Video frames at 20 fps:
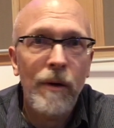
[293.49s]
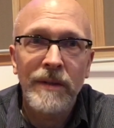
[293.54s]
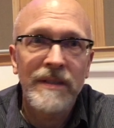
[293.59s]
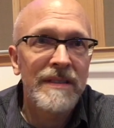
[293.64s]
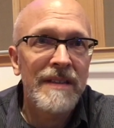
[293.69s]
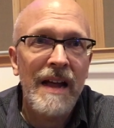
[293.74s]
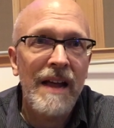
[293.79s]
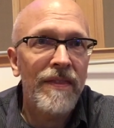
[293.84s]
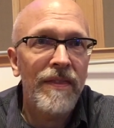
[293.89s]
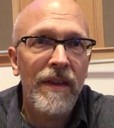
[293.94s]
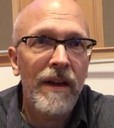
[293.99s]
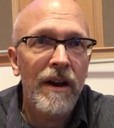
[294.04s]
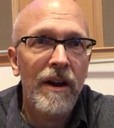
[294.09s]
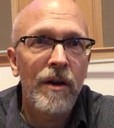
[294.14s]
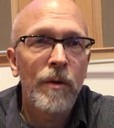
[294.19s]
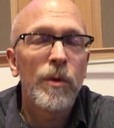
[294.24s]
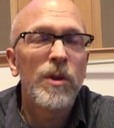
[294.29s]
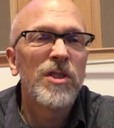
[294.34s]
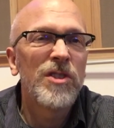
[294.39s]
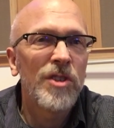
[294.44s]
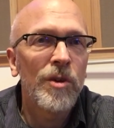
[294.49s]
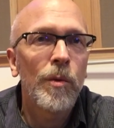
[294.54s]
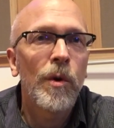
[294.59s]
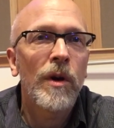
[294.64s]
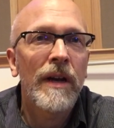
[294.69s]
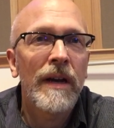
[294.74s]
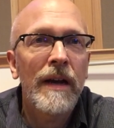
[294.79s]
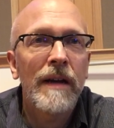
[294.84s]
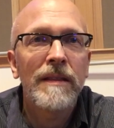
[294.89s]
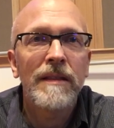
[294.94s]
it's not there. We're still
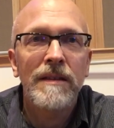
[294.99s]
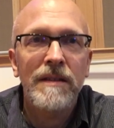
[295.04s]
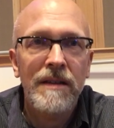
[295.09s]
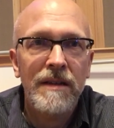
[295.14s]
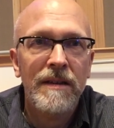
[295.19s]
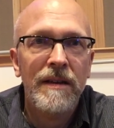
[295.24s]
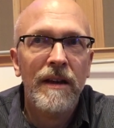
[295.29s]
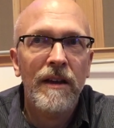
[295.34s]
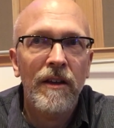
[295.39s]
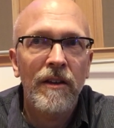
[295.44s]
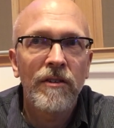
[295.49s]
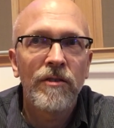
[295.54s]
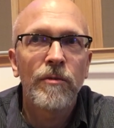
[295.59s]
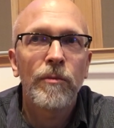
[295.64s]
working out the details.